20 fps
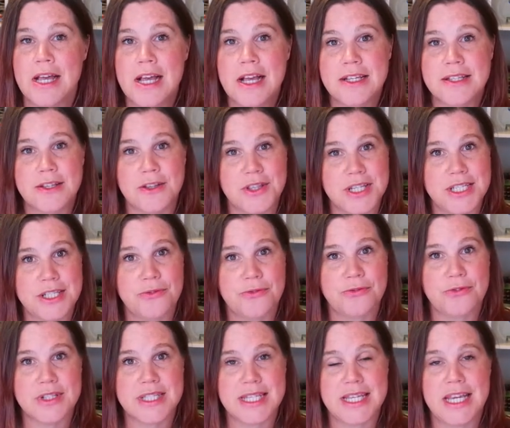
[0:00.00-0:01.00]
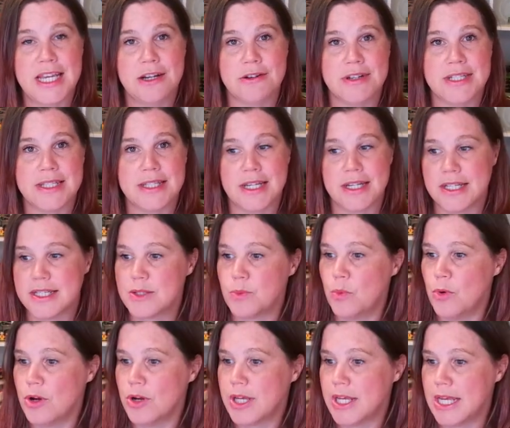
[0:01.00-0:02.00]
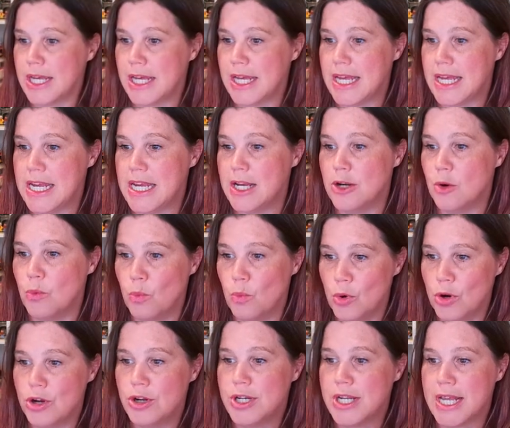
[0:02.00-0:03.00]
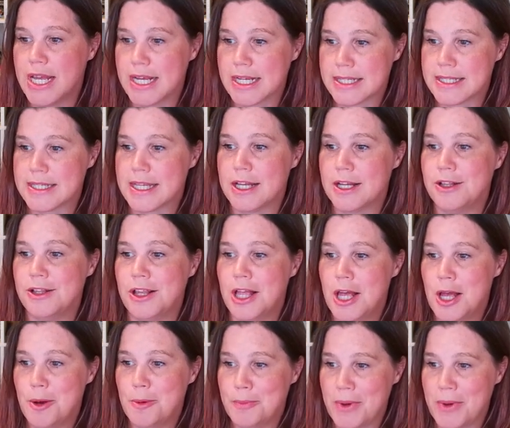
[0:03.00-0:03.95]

So the difference here is that it's working in Word, Excel,